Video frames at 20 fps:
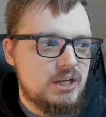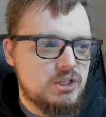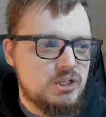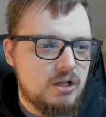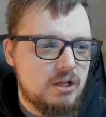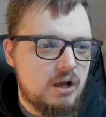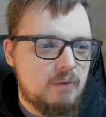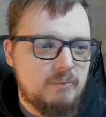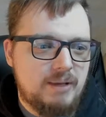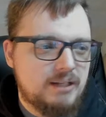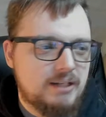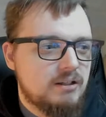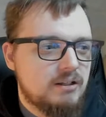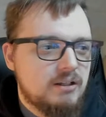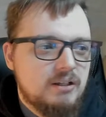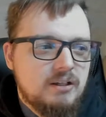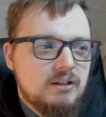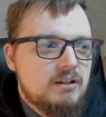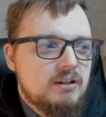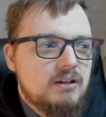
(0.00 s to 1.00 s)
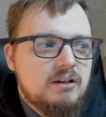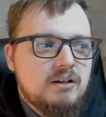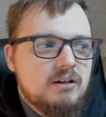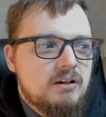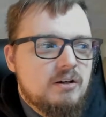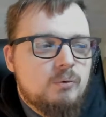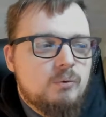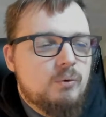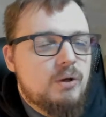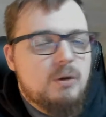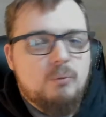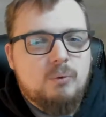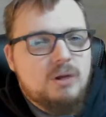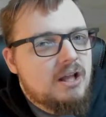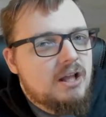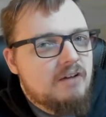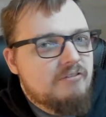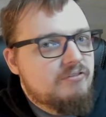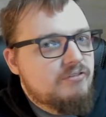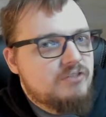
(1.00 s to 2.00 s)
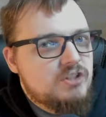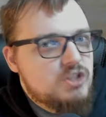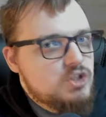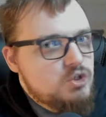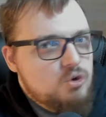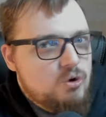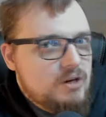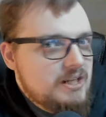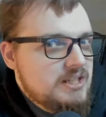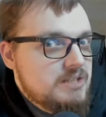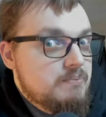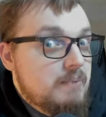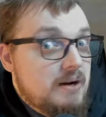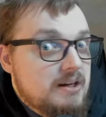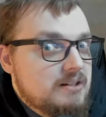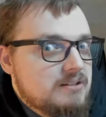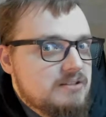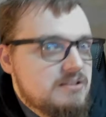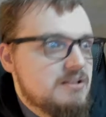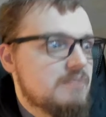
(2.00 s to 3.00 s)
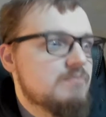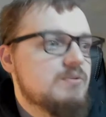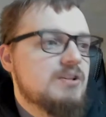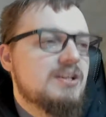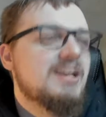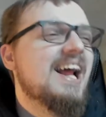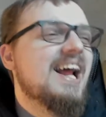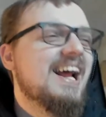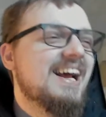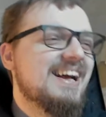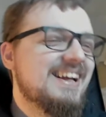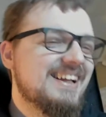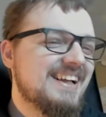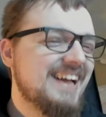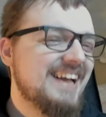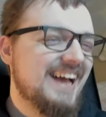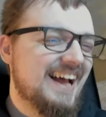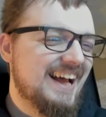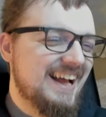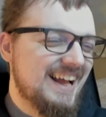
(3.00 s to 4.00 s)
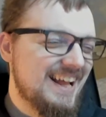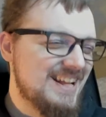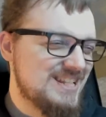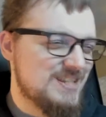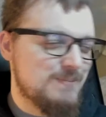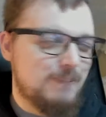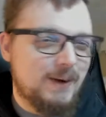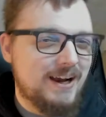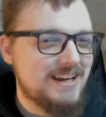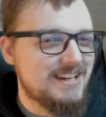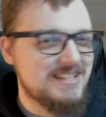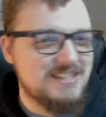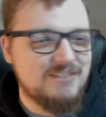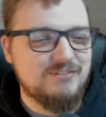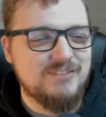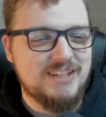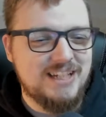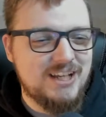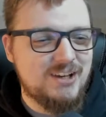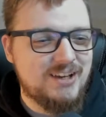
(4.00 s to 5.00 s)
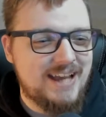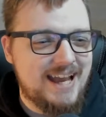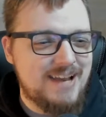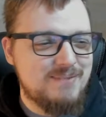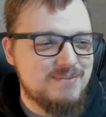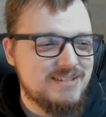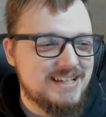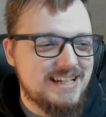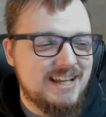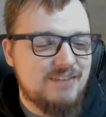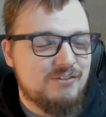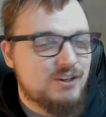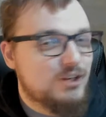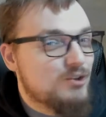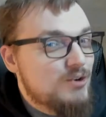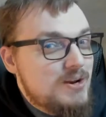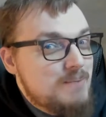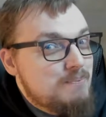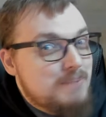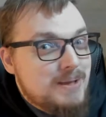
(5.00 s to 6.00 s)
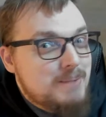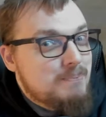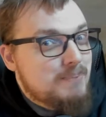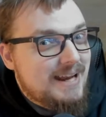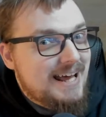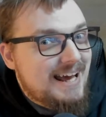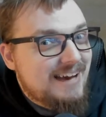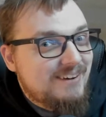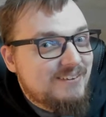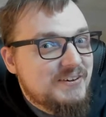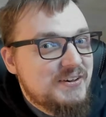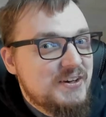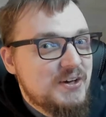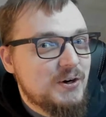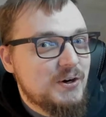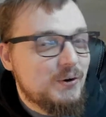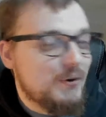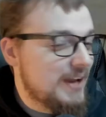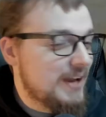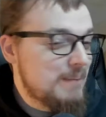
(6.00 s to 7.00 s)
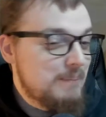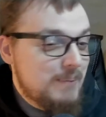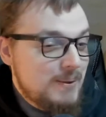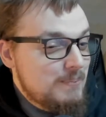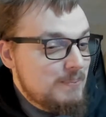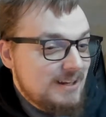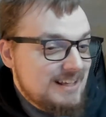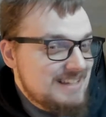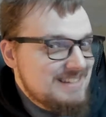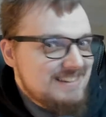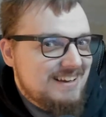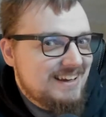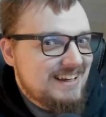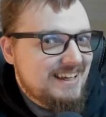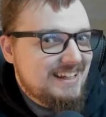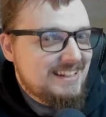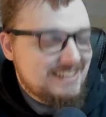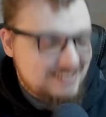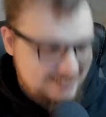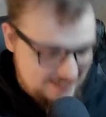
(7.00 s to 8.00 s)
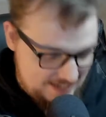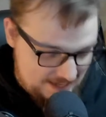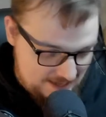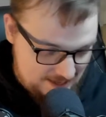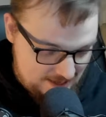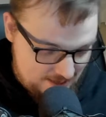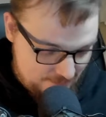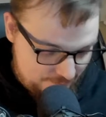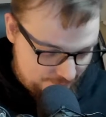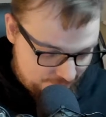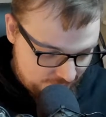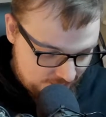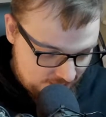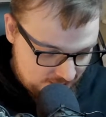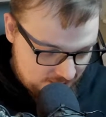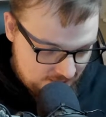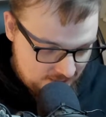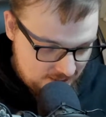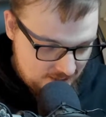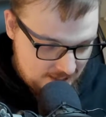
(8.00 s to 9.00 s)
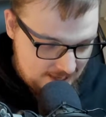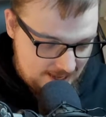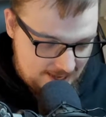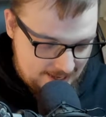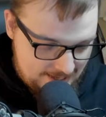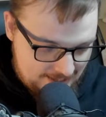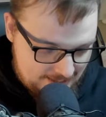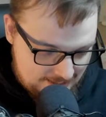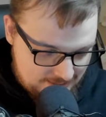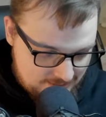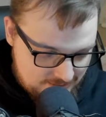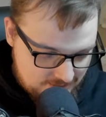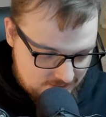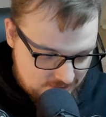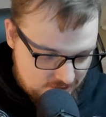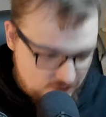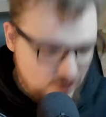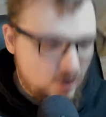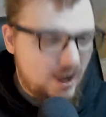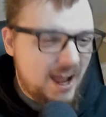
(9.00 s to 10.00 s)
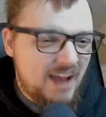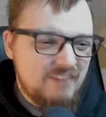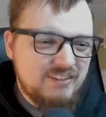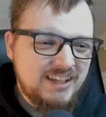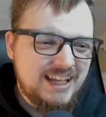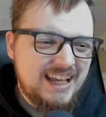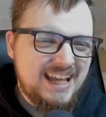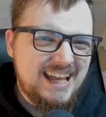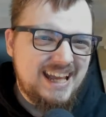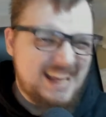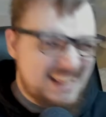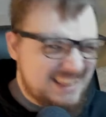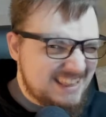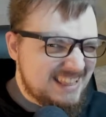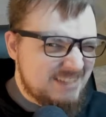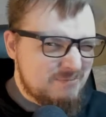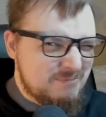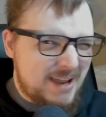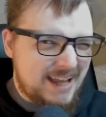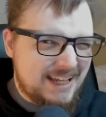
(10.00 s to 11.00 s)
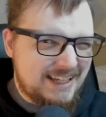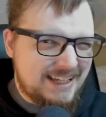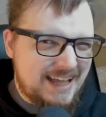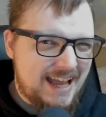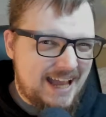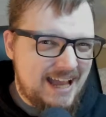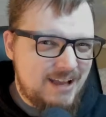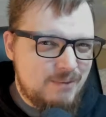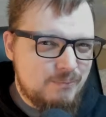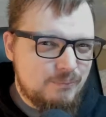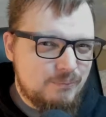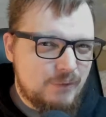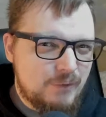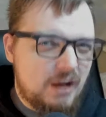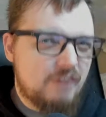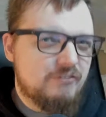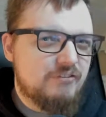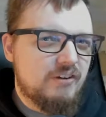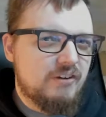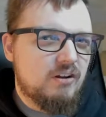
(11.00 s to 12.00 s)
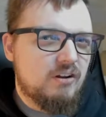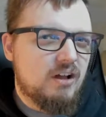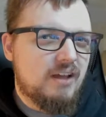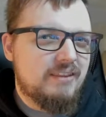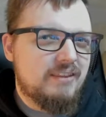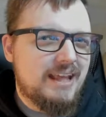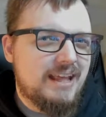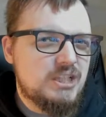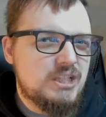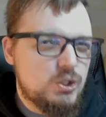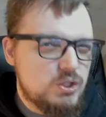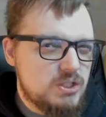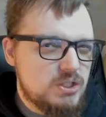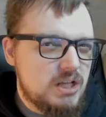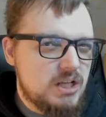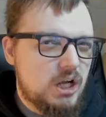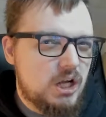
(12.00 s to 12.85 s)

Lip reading: mean, we love destroying spiders. Spiders in video games can either creep people out or get people excited. And not having it in the main game, I felt like they took a